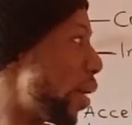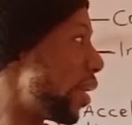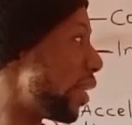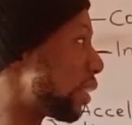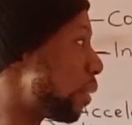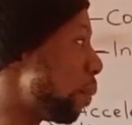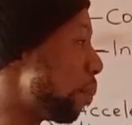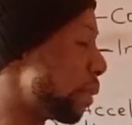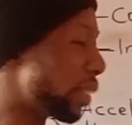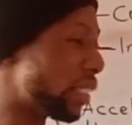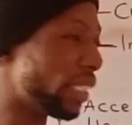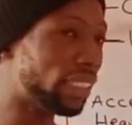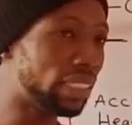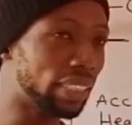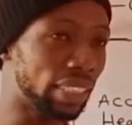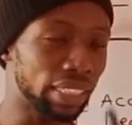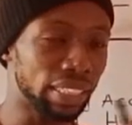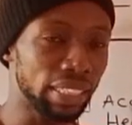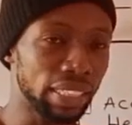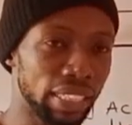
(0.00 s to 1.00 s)
while the
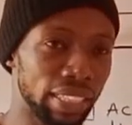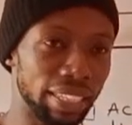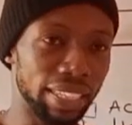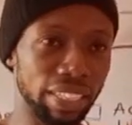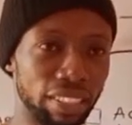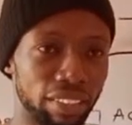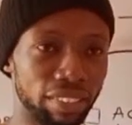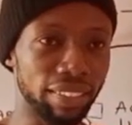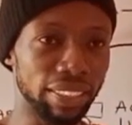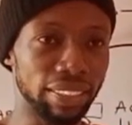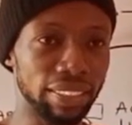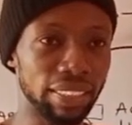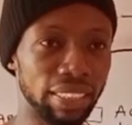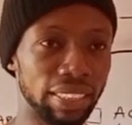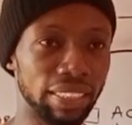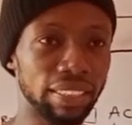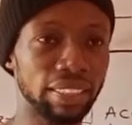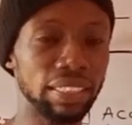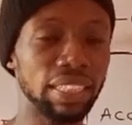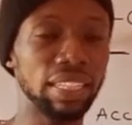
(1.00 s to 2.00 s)
sympathetic
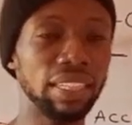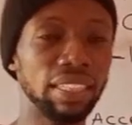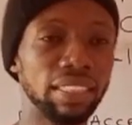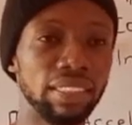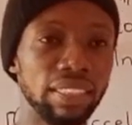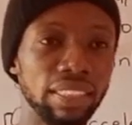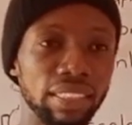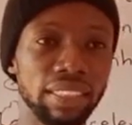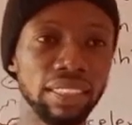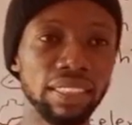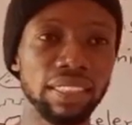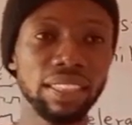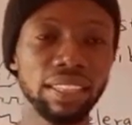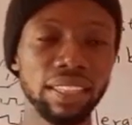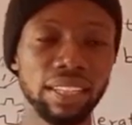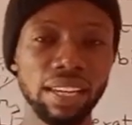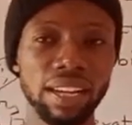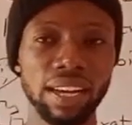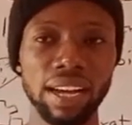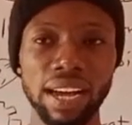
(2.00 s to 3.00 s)
increases
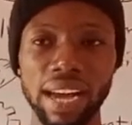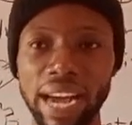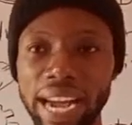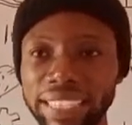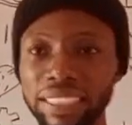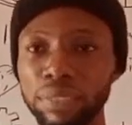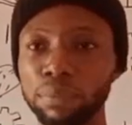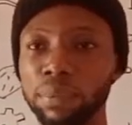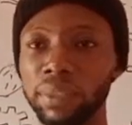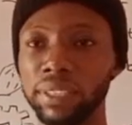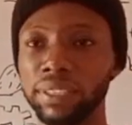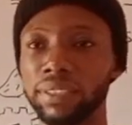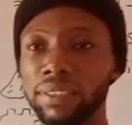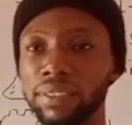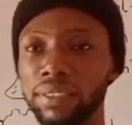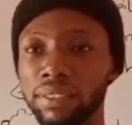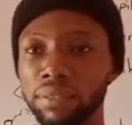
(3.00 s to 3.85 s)
the heartbeat.